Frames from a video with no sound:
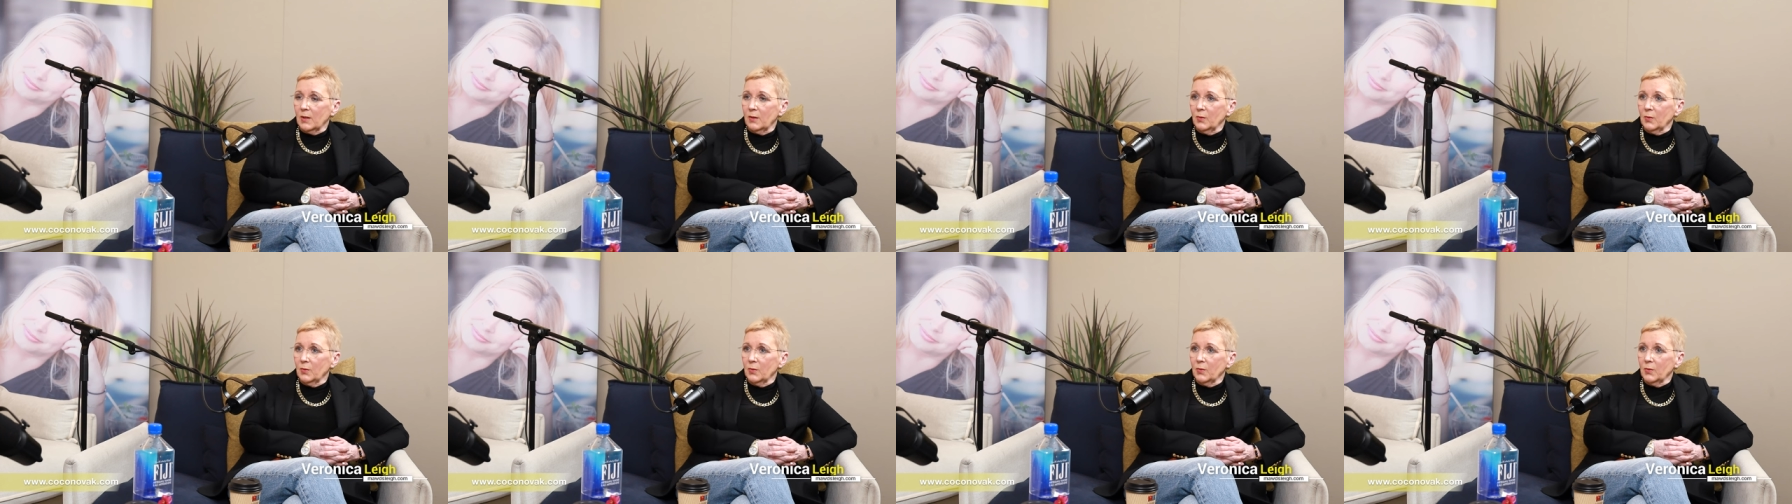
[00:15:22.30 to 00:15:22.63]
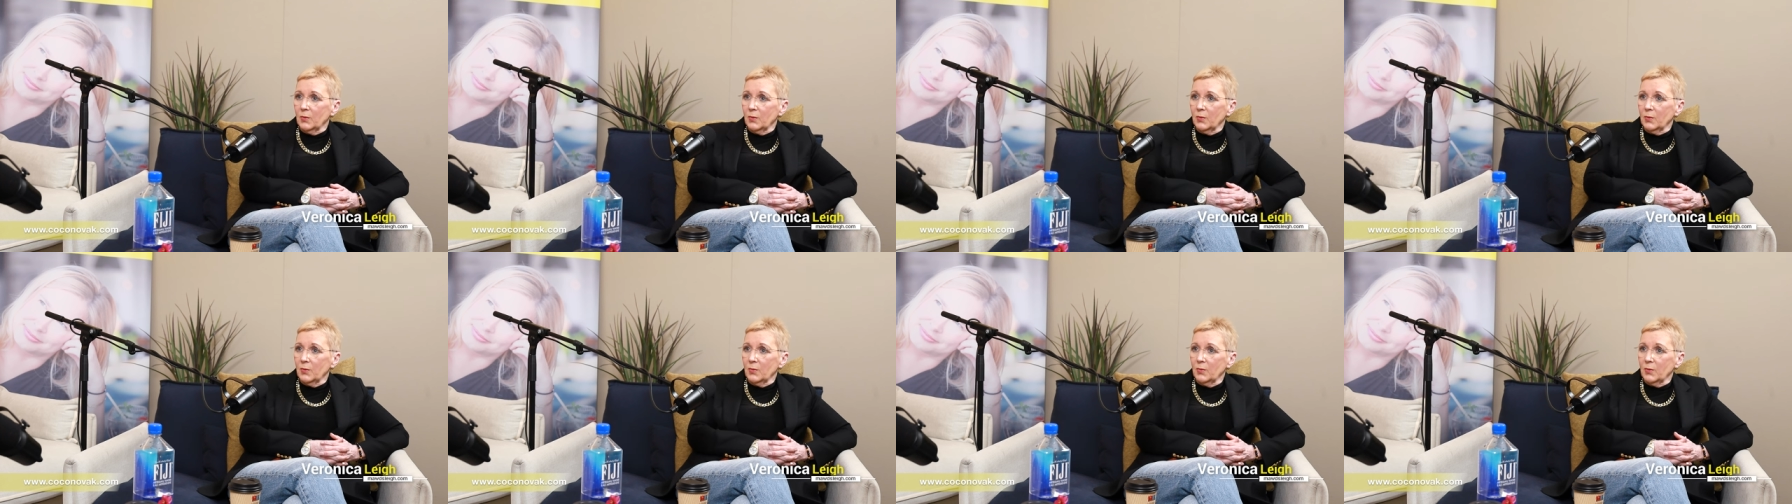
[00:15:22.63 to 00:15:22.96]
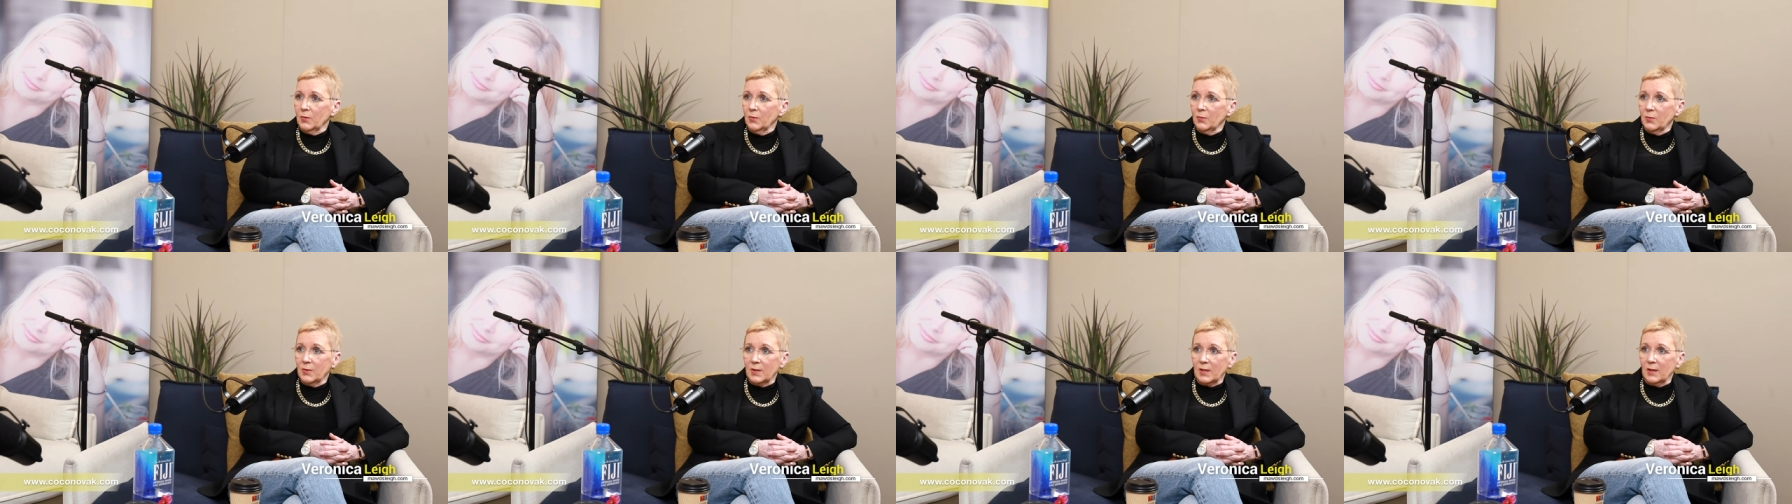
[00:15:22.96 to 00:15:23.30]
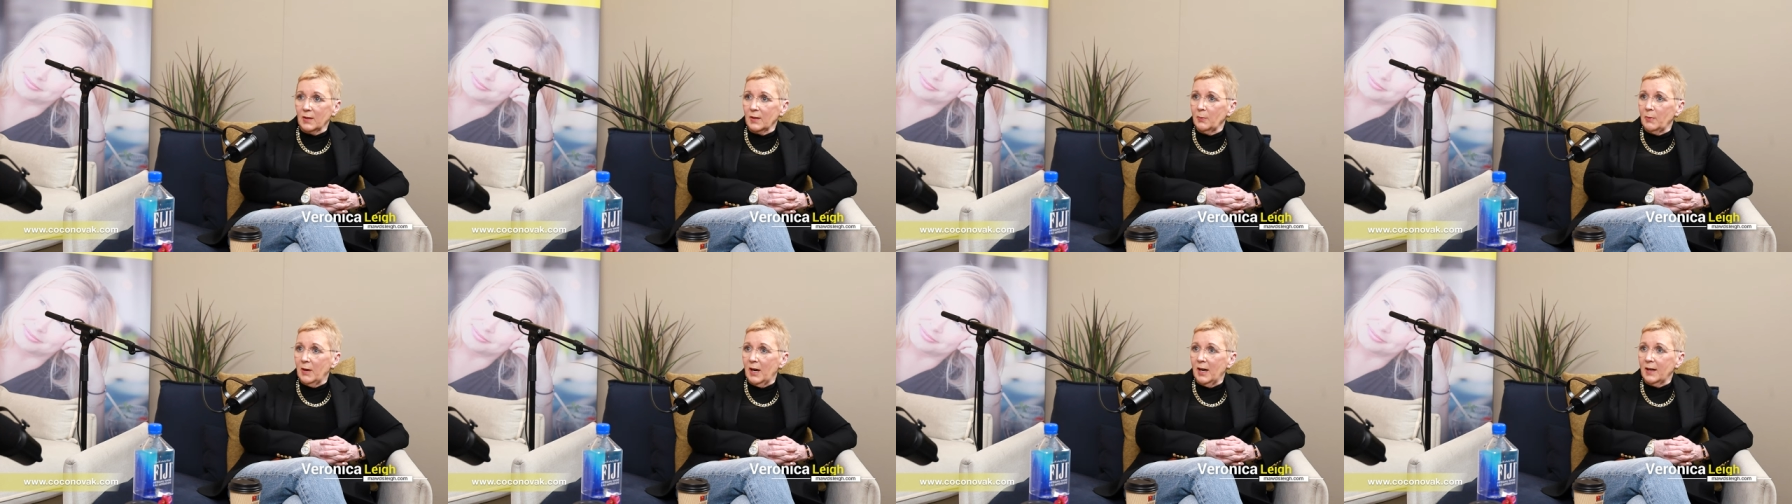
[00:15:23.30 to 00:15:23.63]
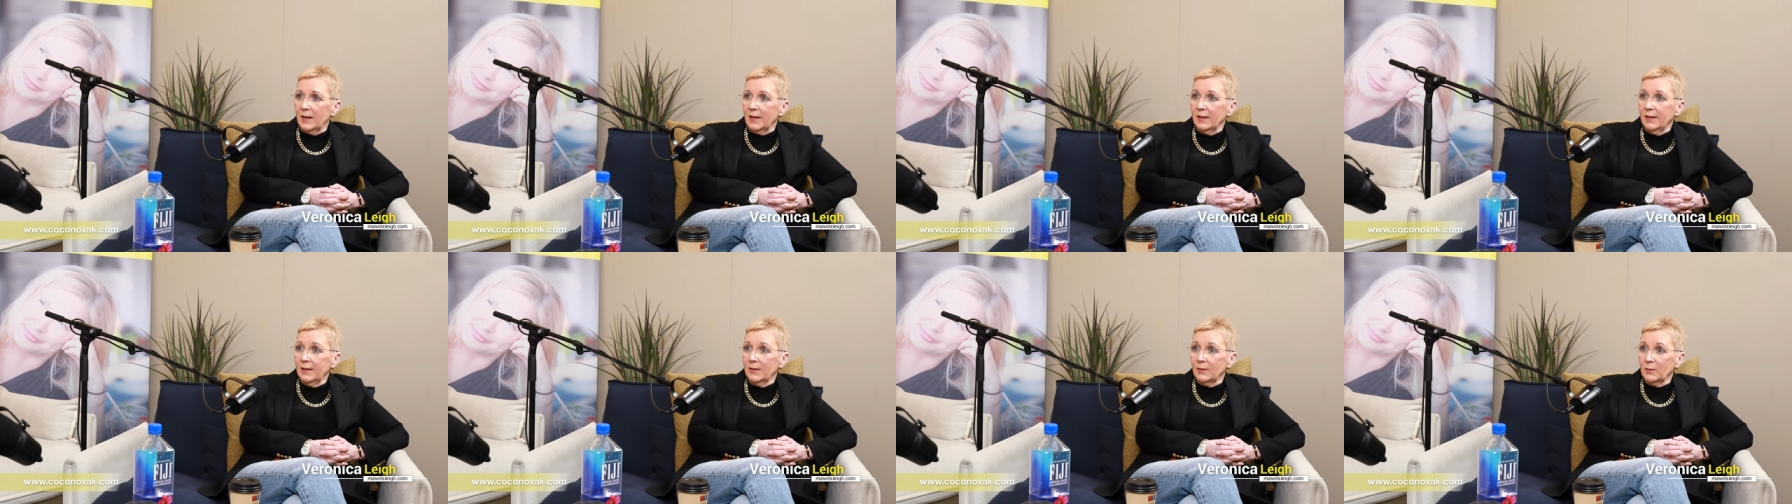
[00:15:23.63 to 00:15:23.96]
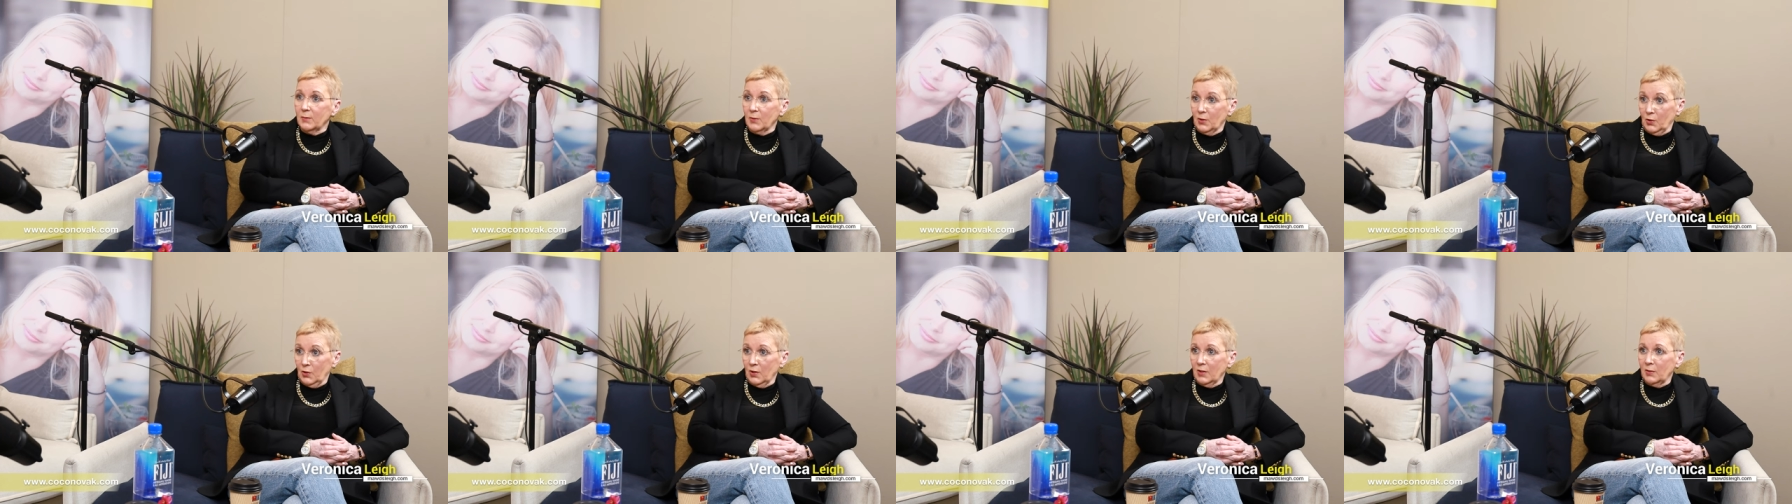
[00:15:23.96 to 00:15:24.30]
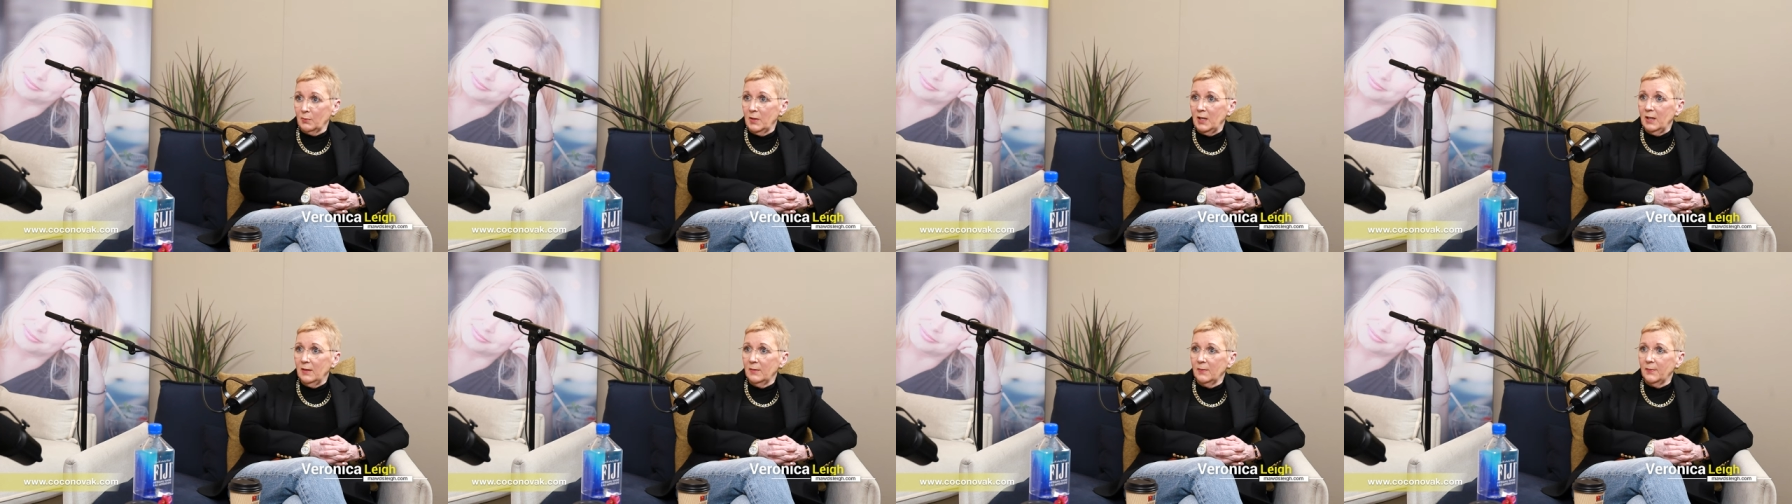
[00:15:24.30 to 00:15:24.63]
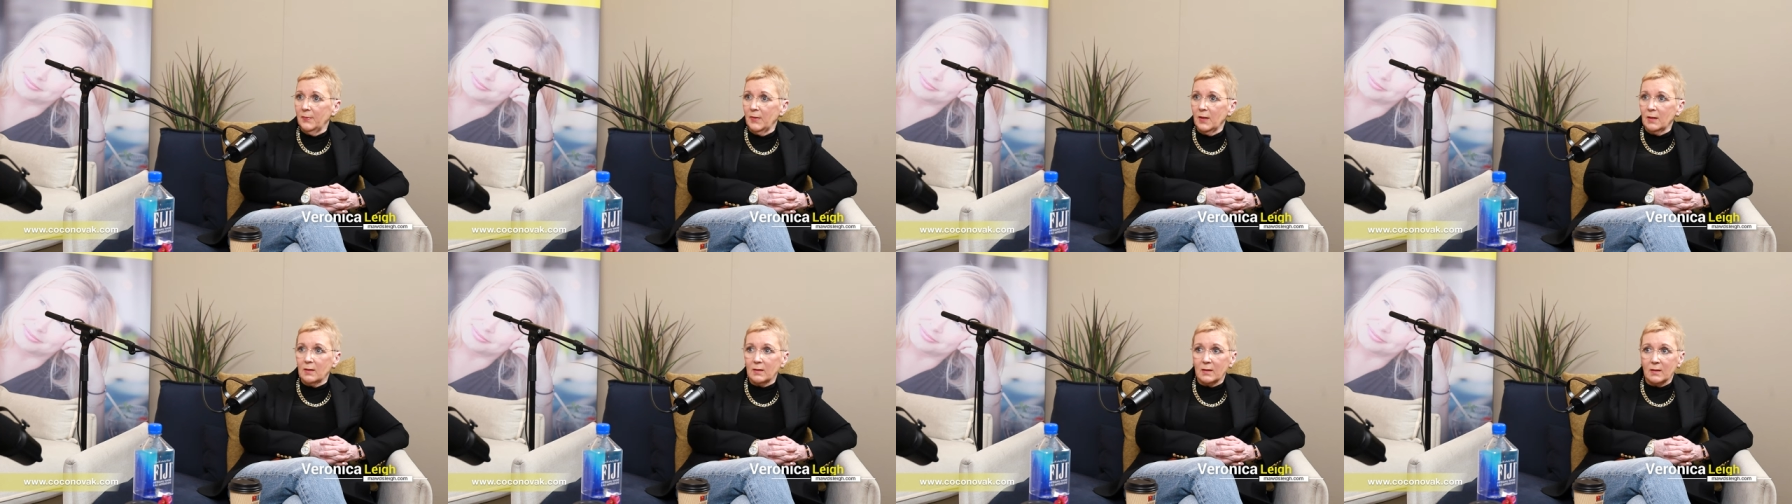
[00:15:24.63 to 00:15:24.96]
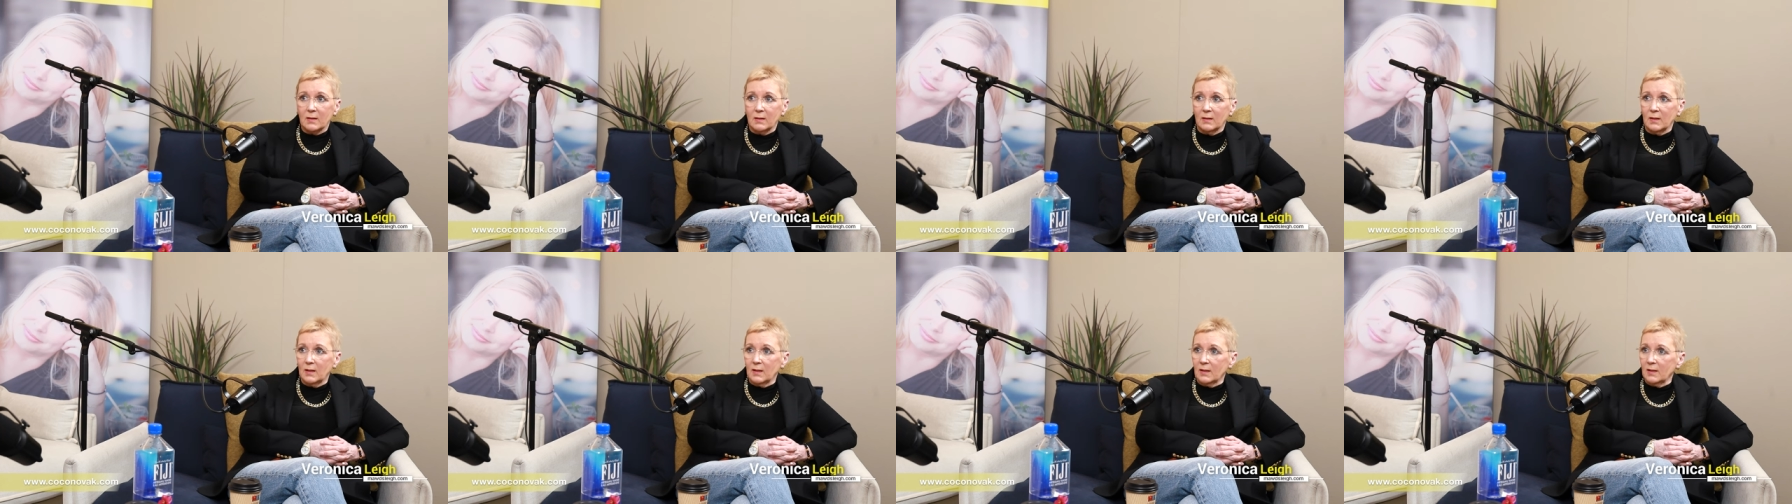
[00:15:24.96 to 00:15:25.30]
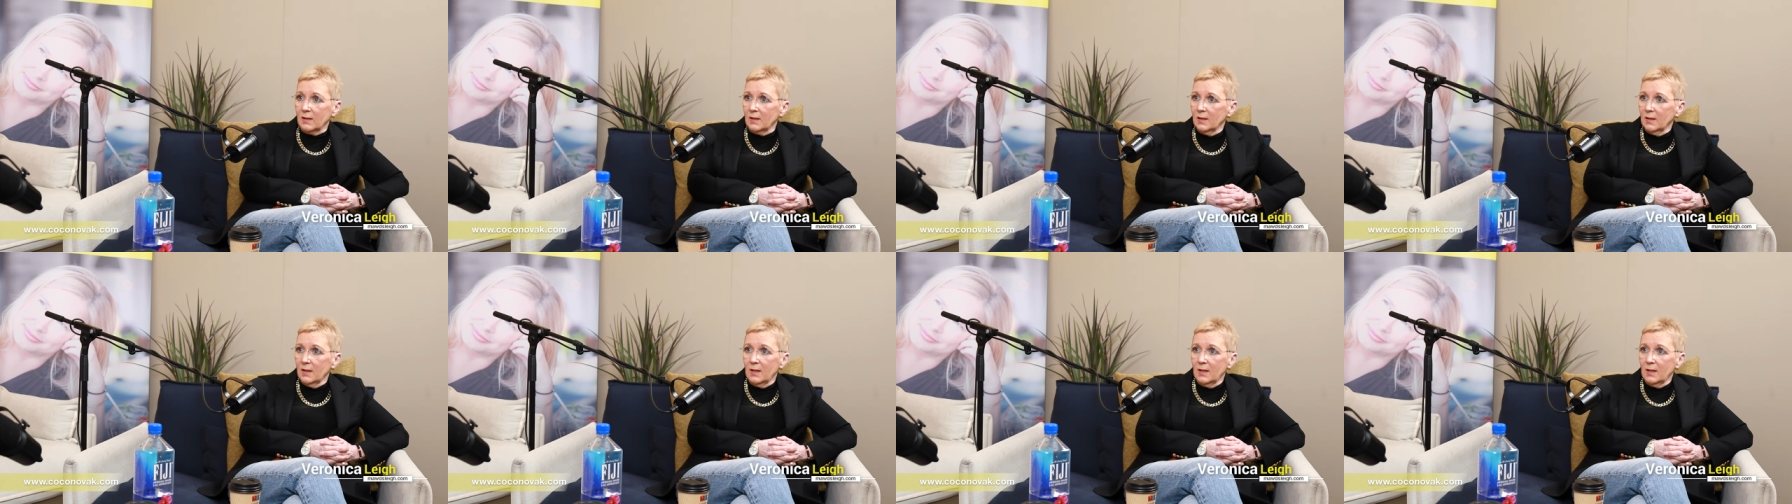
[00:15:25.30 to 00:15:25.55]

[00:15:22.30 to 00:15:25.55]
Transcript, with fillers: to know who was at the party. It was just me. Okay. So I had